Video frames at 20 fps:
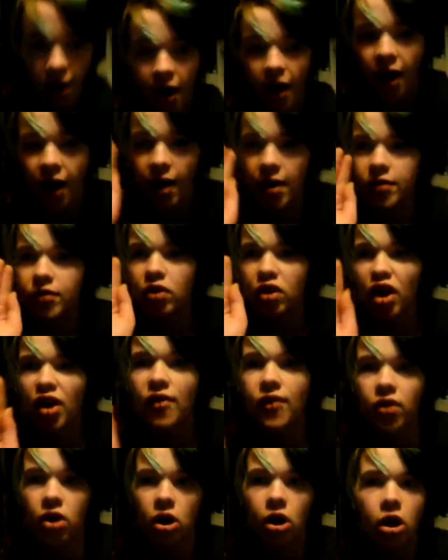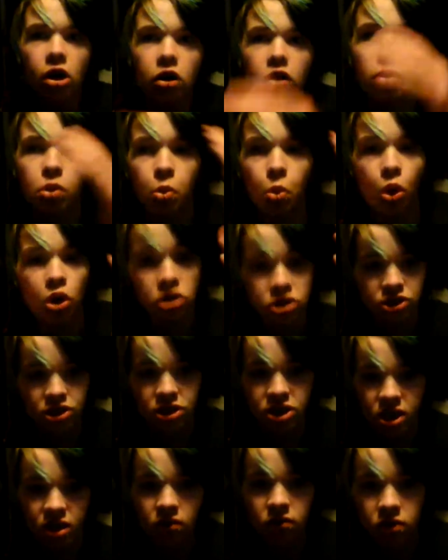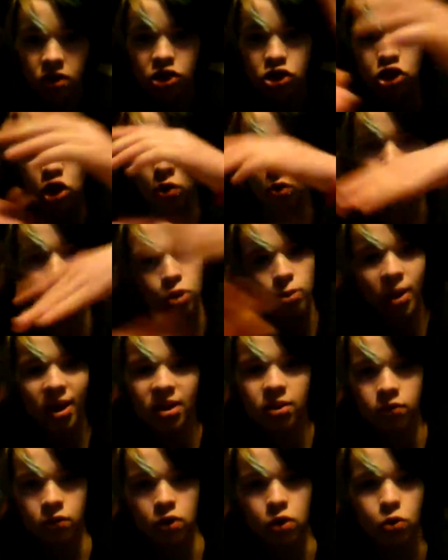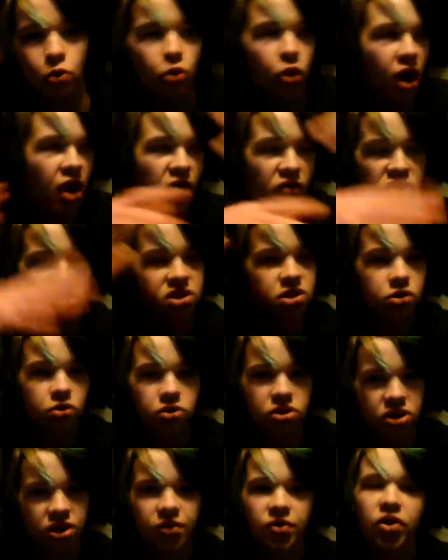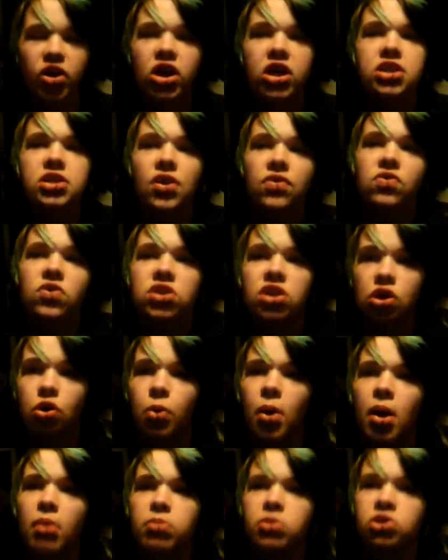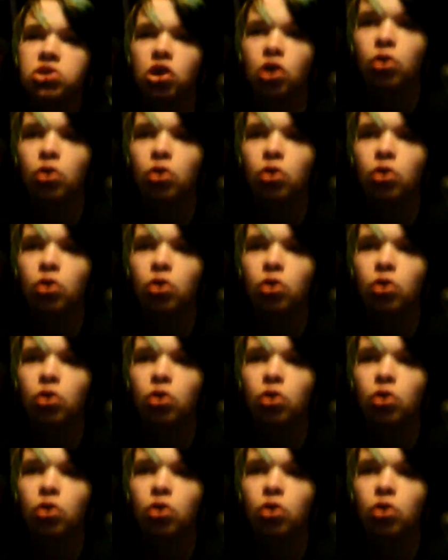Have you ever watched a TV show all the way through, or every single series, every single episode,